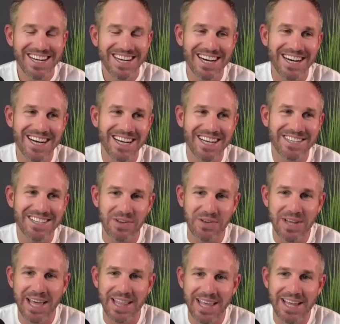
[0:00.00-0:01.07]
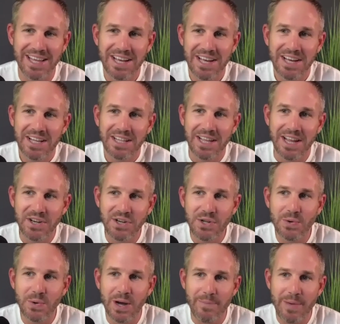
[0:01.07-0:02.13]
uh, so yeah, they they
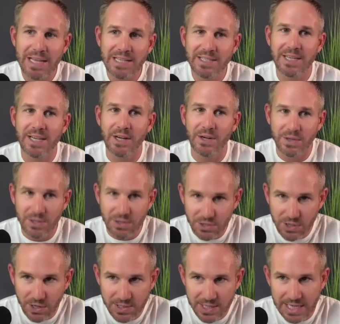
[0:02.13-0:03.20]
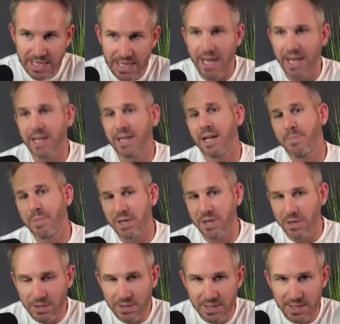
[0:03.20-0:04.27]
do uh, based here in New Jersey and up in New
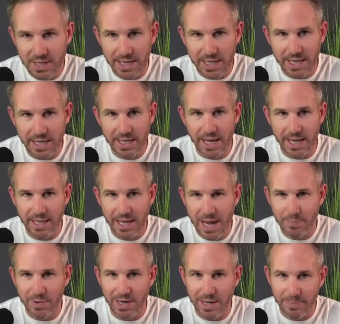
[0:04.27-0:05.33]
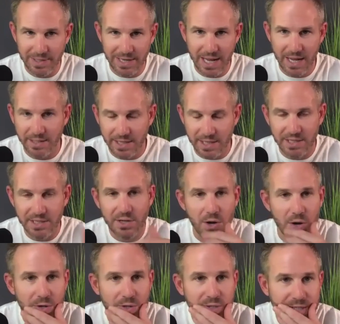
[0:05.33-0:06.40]
York City, and they operate up and down the East
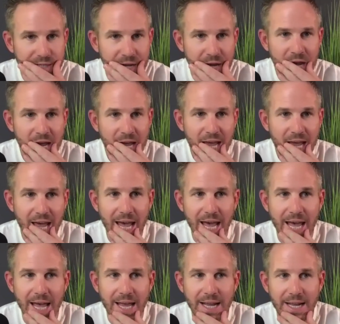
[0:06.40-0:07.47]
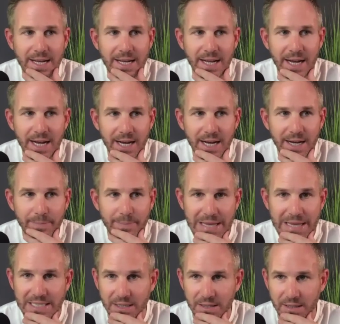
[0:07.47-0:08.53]
Coast, and um,
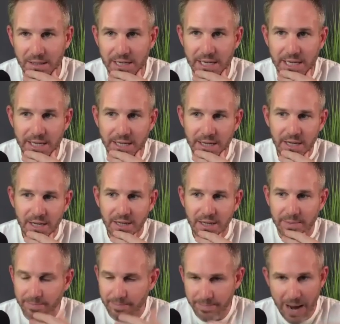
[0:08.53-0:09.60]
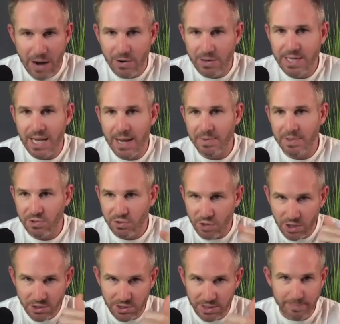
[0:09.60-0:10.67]
basically maritime
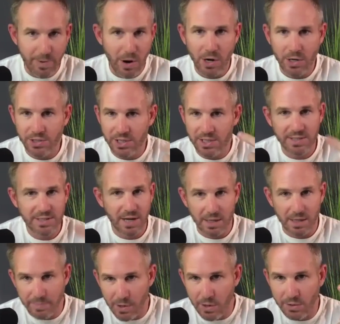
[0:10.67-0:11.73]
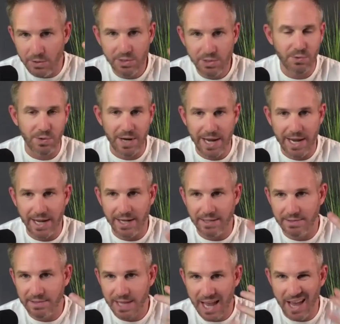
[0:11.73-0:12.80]
construction, barges, tugboats,
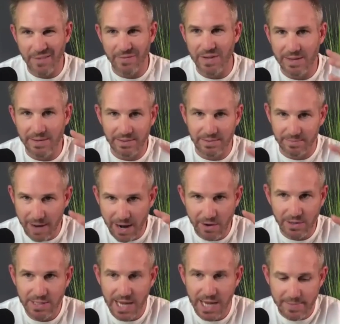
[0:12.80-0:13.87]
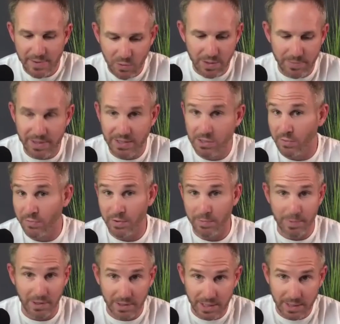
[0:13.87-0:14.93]
cranes, heavy maritime equipment. So if you're
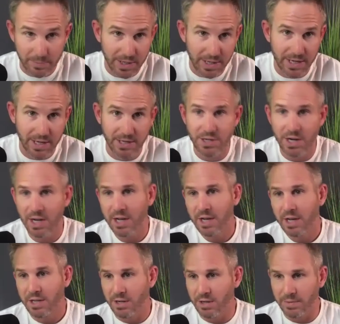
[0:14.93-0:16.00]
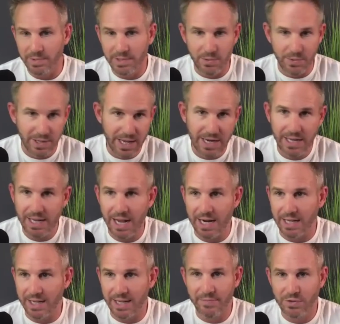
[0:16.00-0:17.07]
building a bridge, you're doing any kind
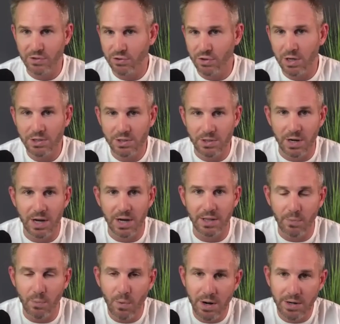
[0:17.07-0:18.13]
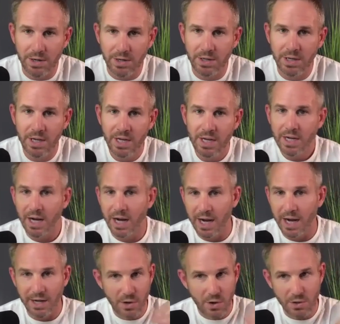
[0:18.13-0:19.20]
of infrastructure on the water,
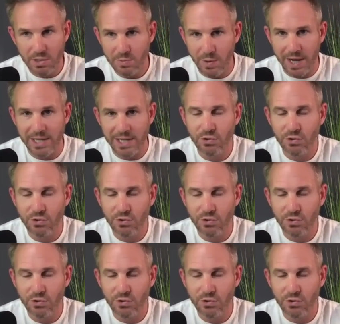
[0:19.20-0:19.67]
uh, coastwise